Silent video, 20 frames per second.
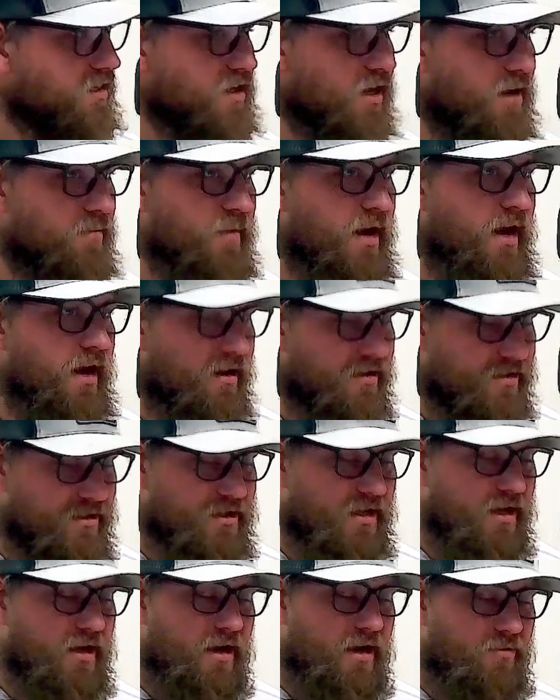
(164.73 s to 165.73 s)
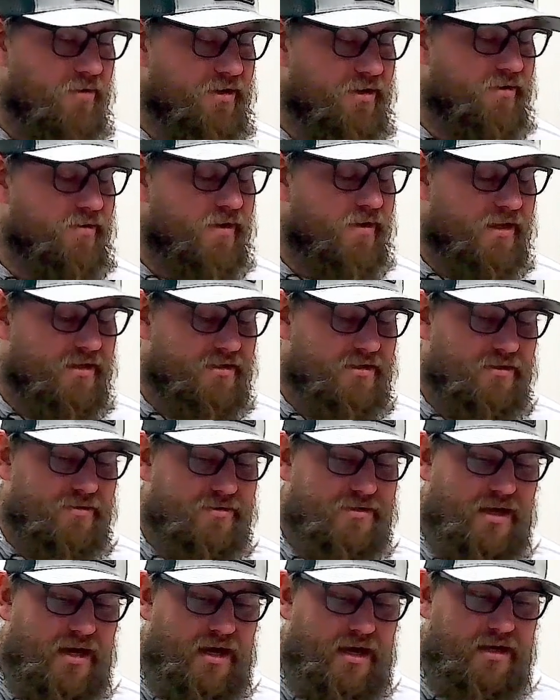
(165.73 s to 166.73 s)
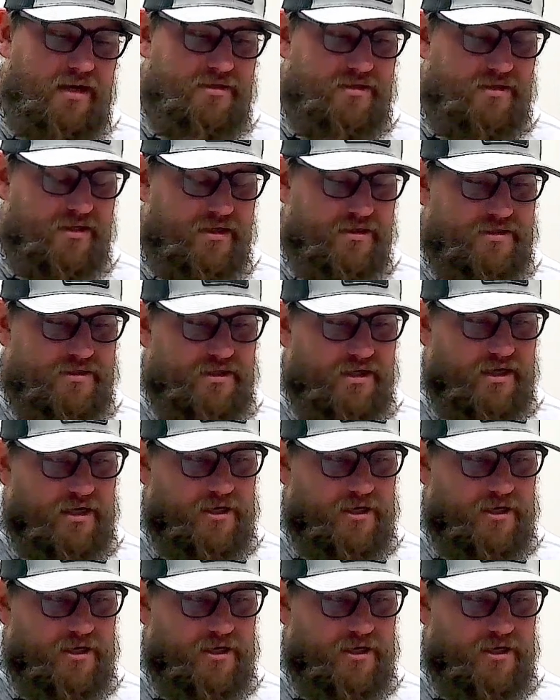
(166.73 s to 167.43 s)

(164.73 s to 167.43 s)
how we do against those guys, and